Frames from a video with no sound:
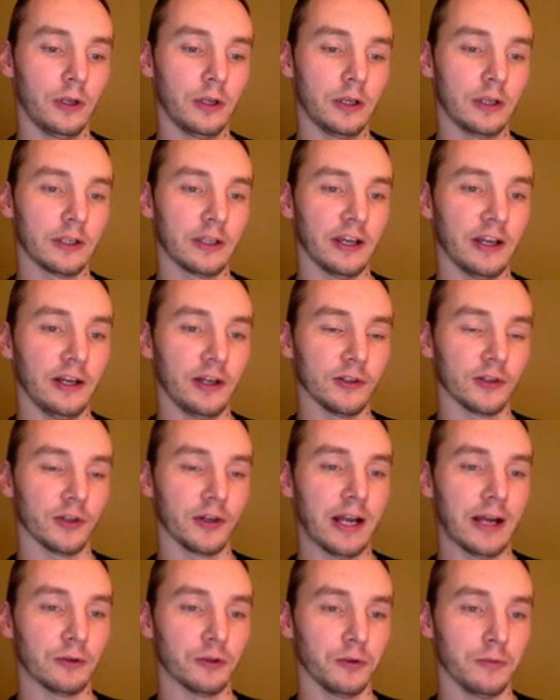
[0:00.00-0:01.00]
guidance on
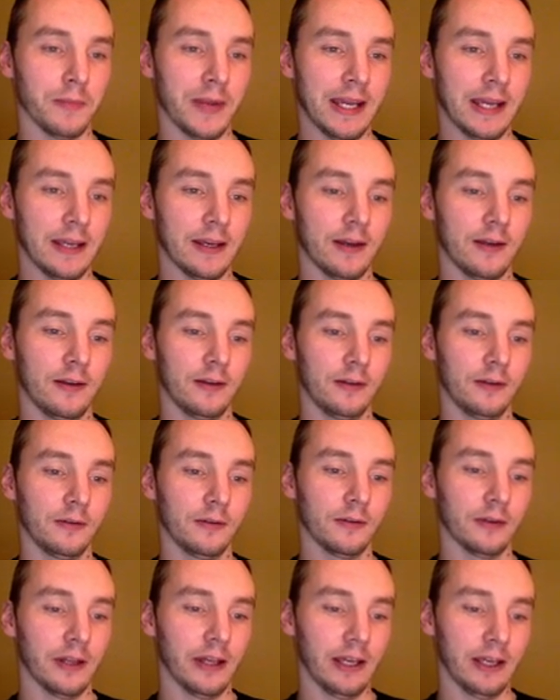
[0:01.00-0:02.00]
how to make
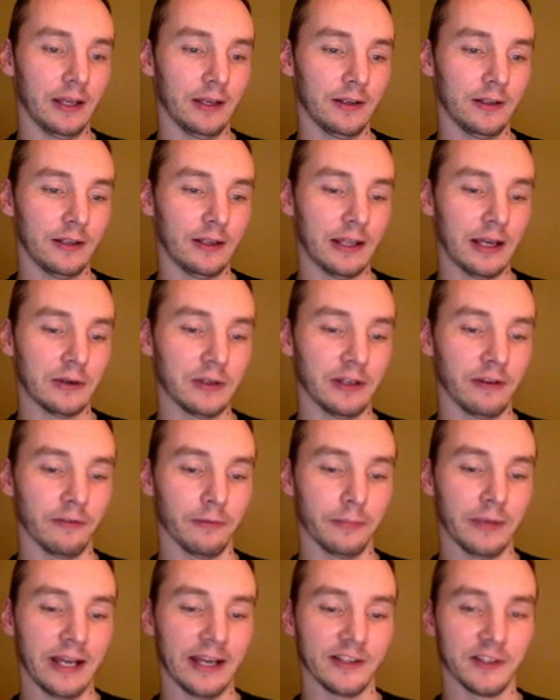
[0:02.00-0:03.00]
like how to give the
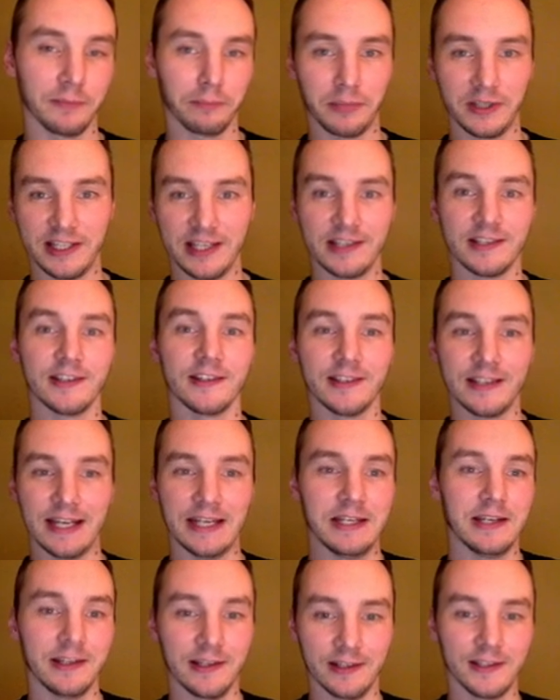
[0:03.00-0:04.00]
player some persistent
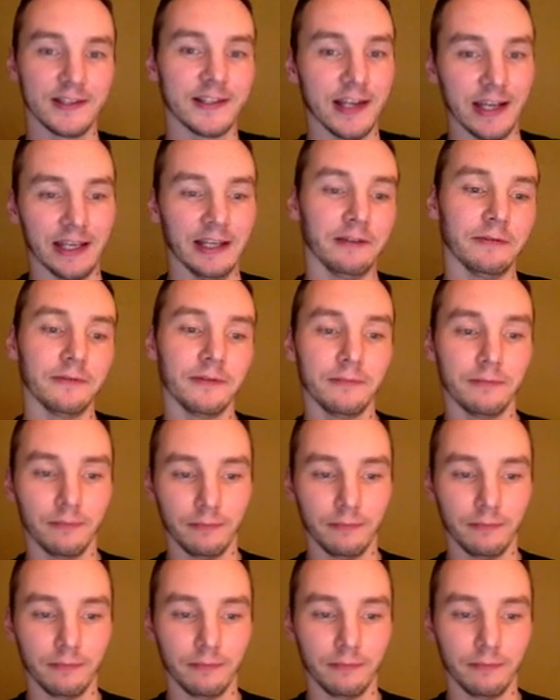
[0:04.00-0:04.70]
data that's saved